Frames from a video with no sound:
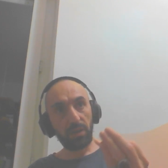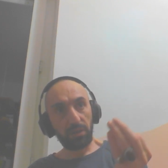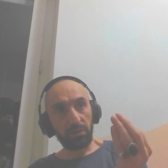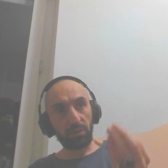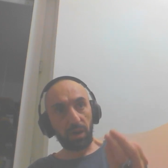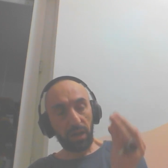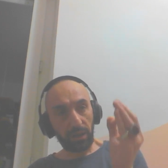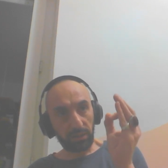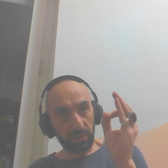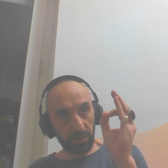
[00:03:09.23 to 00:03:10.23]
to
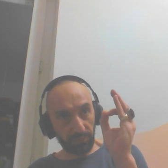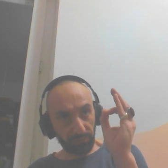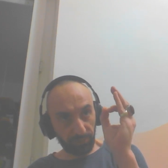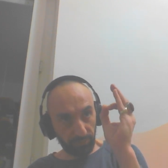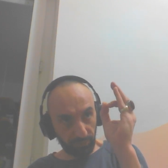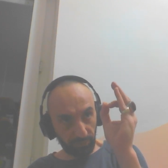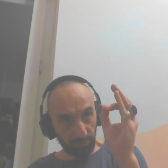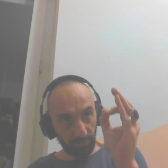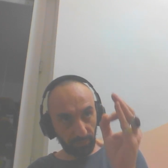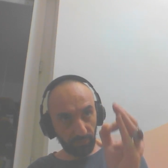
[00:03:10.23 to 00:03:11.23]
collect
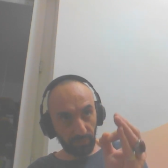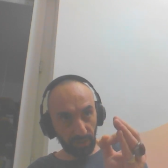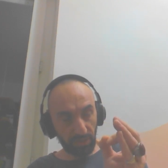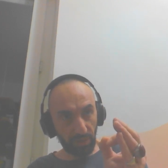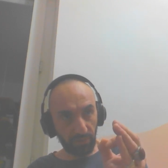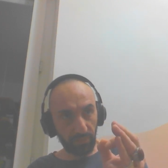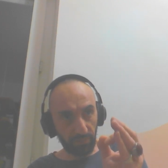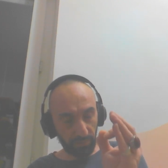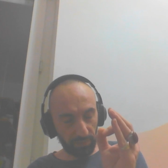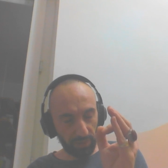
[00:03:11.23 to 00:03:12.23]
the, um,
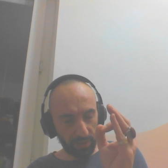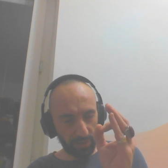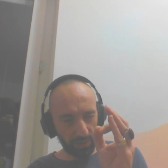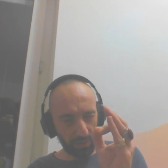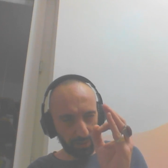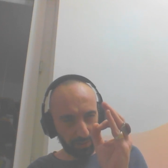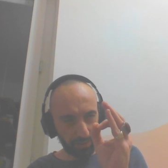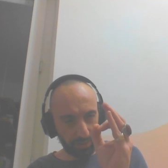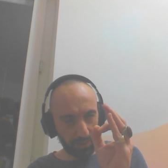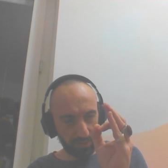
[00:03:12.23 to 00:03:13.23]
the,
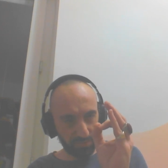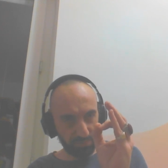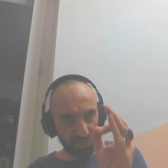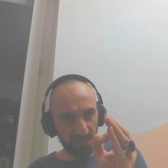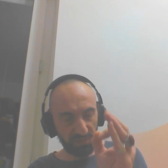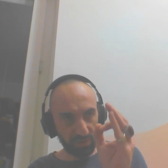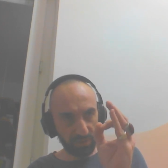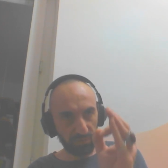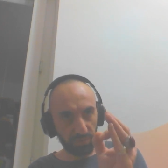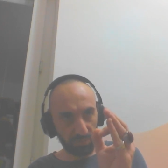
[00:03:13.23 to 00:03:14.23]
the specific
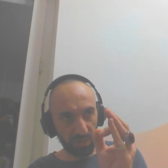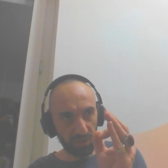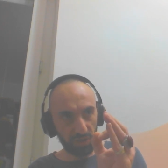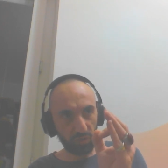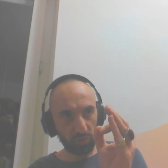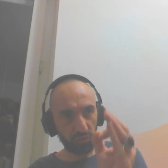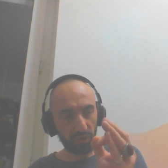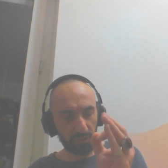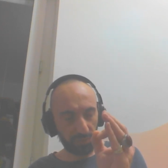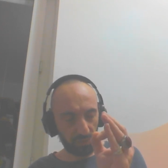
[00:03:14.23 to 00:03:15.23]
information to
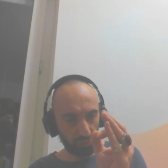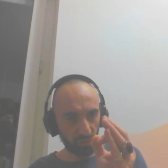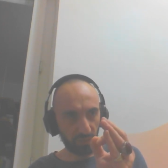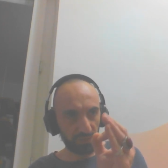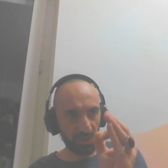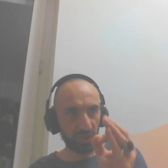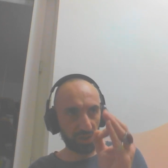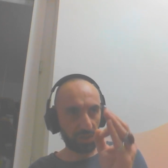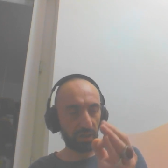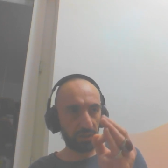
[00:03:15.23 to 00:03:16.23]
solve, to solve such a
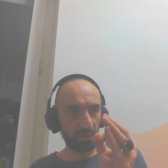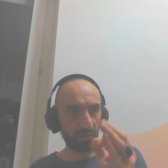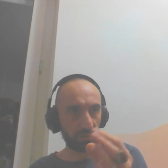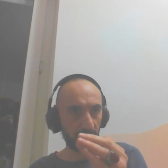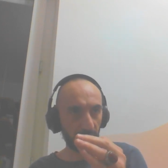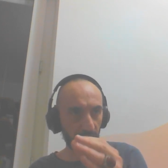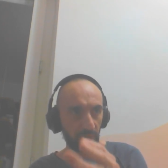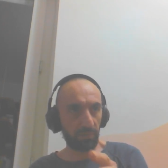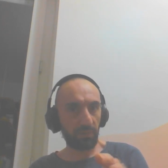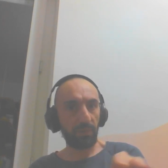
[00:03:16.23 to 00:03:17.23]
kind
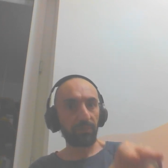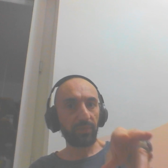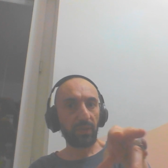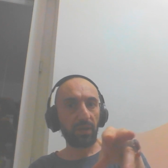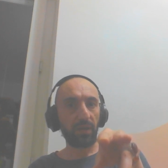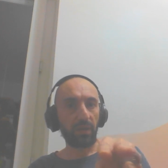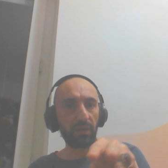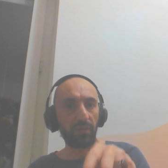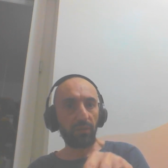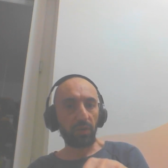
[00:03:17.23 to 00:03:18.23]
of
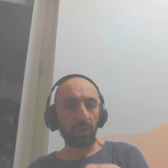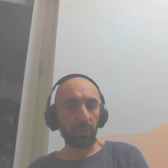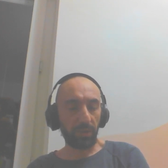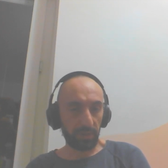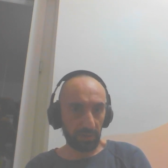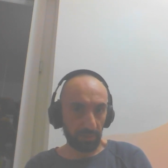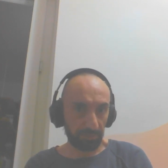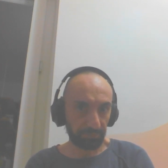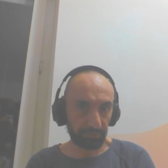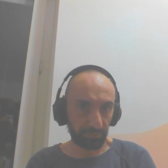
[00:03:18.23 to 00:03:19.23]
vulnerability.
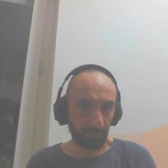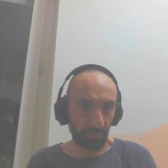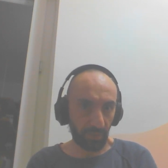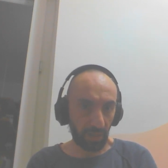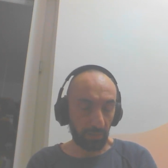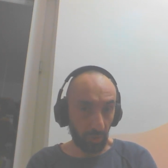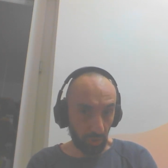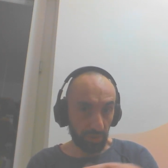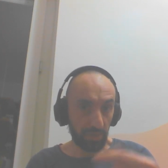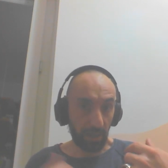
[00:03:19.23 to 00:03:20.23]

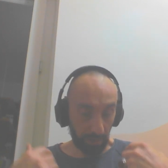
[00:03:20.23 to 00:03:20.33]
Because